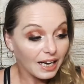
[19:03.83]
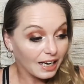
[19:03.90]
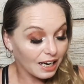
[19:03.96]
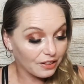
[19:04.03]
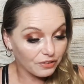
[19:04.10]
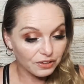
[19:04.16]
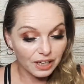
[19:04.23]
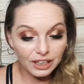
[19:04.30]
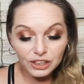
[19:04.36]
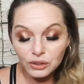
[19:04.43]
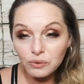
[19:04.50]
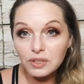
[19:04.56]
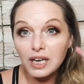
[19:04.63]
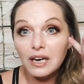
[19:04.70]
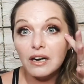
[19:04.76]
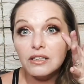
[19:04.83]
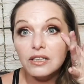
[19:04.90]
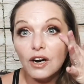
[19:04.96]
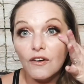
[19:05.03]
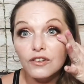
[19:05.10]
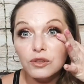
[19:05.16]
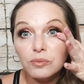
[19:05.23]
And they're not doing that
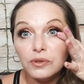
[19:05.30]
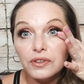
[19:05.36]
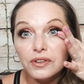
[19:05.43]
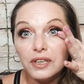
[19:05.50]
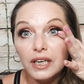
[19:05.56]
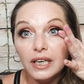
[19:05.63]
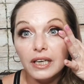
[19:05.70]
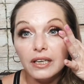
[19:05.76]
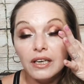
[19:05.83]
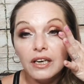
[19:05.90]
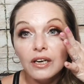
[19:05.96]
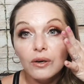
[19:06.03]
uncomfortable thing